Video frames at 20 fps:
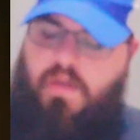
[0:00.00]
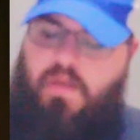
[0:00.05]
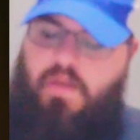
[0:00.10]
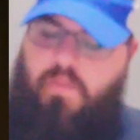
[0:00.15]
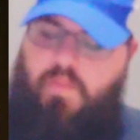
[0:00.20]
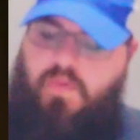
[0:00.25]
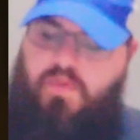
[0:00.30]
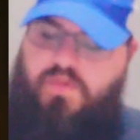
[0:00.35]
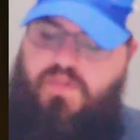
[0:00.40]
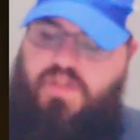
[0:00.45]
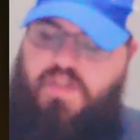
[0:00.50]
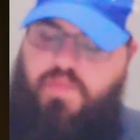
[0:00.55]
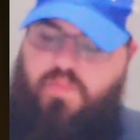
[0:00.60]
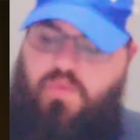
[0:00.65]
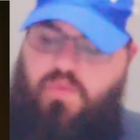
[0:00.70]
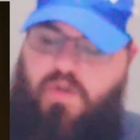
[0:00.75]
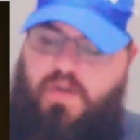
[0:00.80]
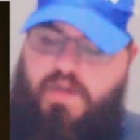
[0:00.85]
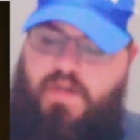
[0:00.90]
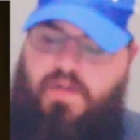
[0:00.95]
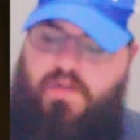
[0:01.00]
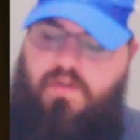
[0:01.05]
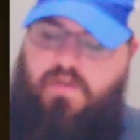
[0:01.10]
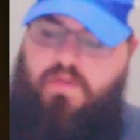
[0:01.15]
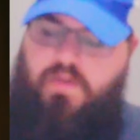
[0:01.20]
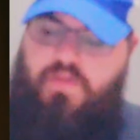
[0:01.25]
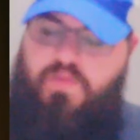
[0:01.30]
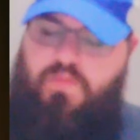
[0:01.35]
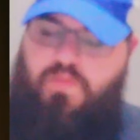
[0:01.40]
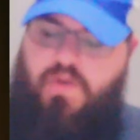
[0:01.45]
And Moshe brought out
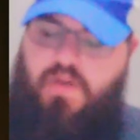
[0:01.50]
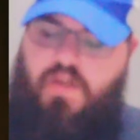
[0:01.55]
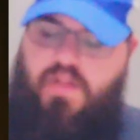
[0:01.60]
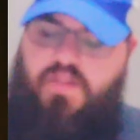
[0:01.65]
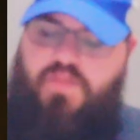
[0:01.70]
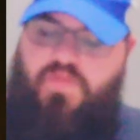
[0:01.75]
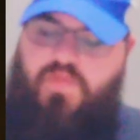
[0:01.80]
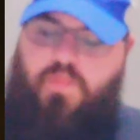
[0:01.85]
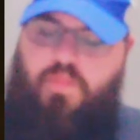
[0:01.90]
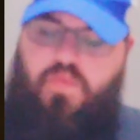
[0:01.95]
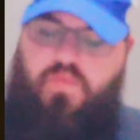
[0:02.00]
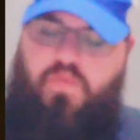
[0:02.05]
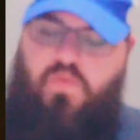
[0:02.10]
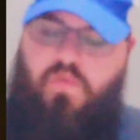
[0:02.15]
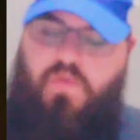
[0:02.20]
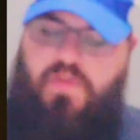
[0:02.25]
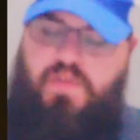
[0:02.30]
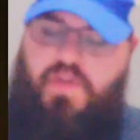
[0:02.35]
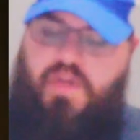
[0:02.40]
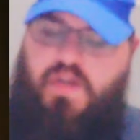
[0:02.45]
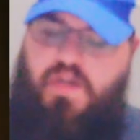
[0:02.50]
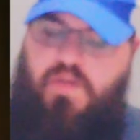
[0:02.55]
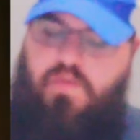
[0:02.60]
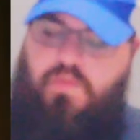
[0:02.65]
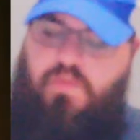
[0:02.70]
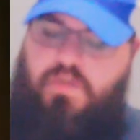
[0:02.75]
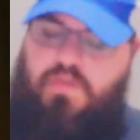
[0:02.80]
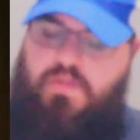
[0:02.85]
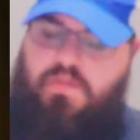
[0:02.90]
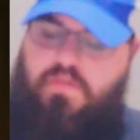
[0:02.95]
all the rods from before
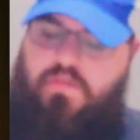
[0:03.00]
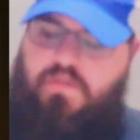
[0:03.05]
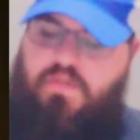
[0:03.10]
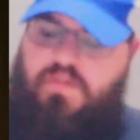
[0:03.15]
Yahweh